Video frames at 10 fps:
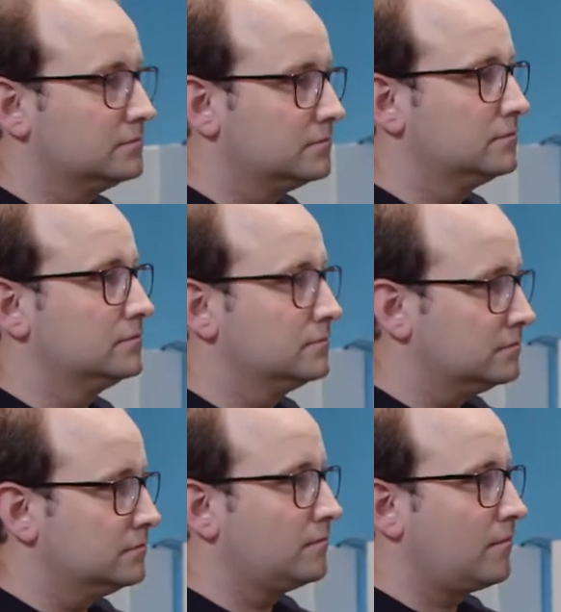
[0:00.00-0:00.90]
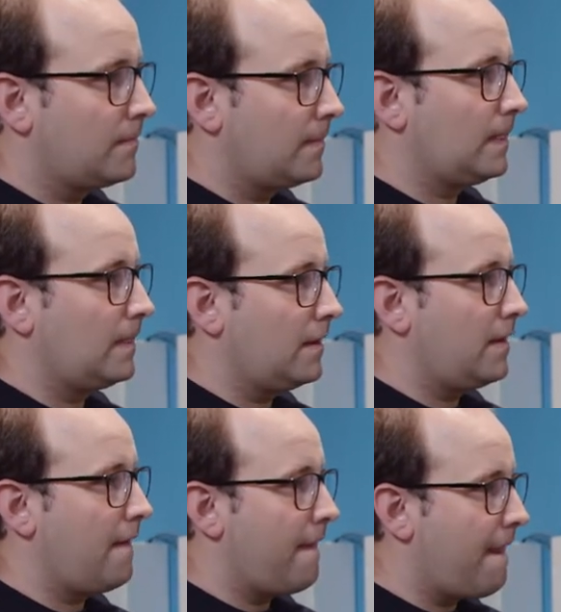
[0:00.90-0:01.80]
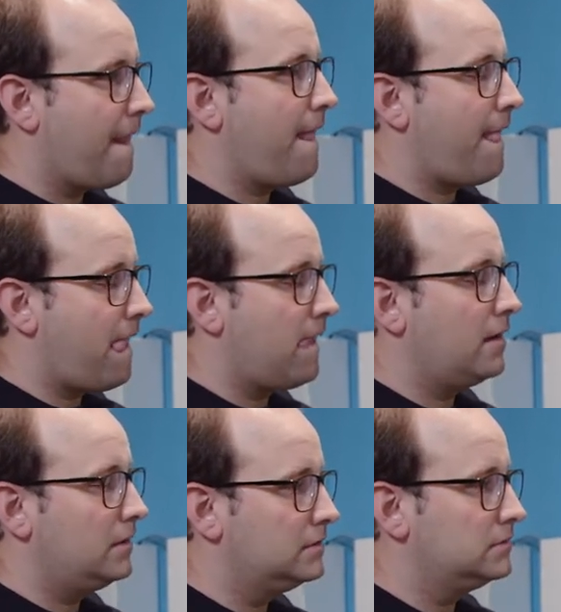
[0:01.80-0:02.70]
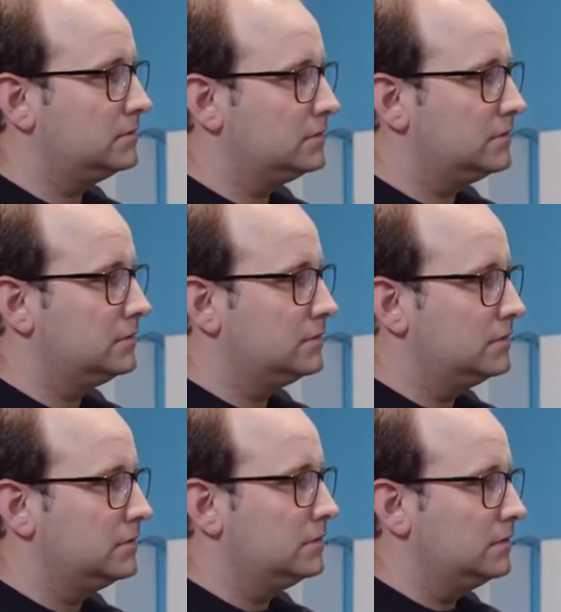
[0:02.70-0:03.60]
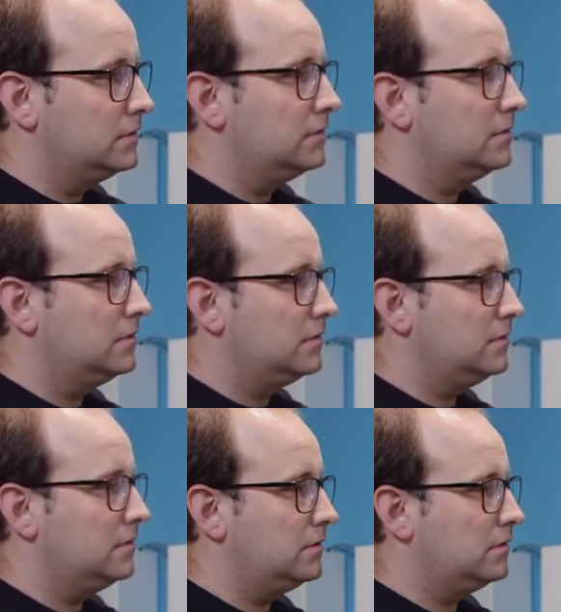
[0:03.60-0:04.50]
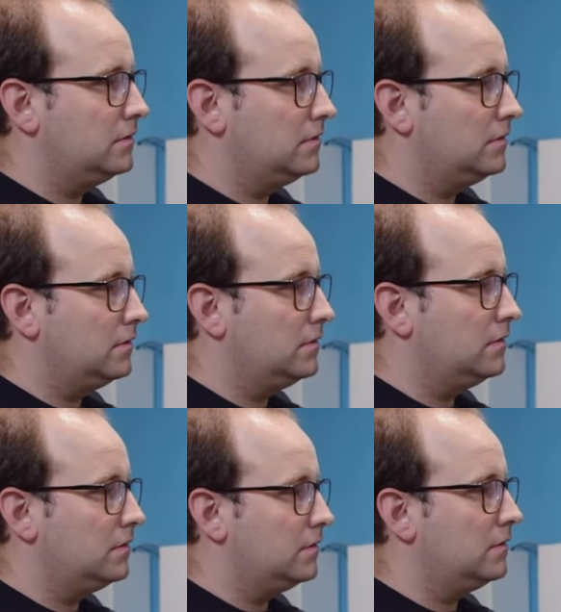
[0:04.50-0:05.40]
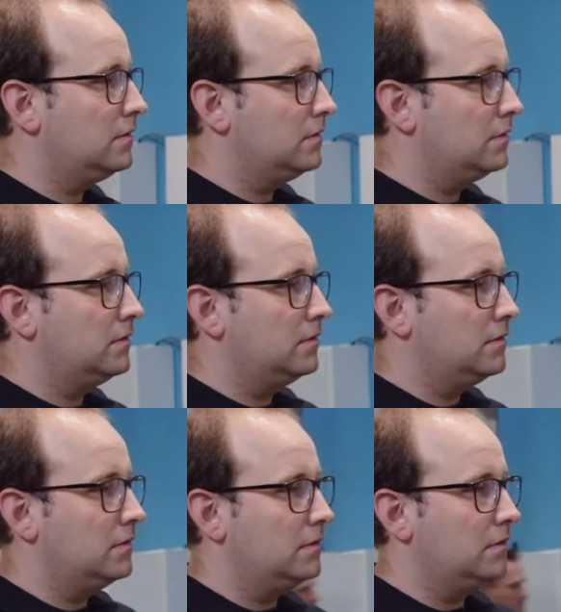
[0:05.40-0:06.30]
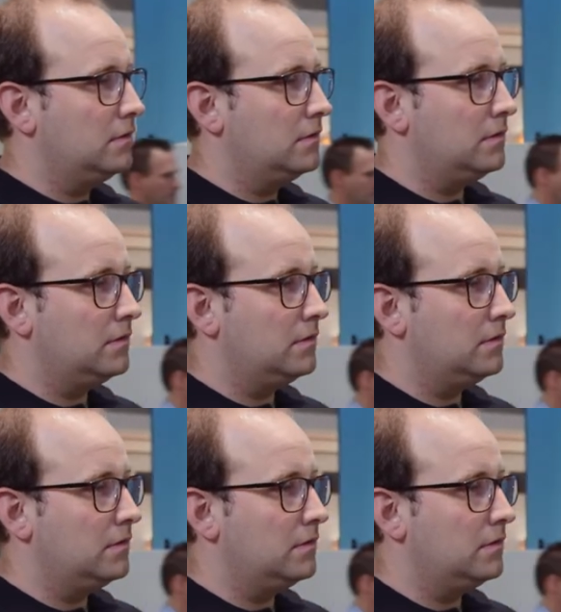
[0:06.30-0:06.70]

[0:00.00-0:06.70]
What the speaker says: [no speech]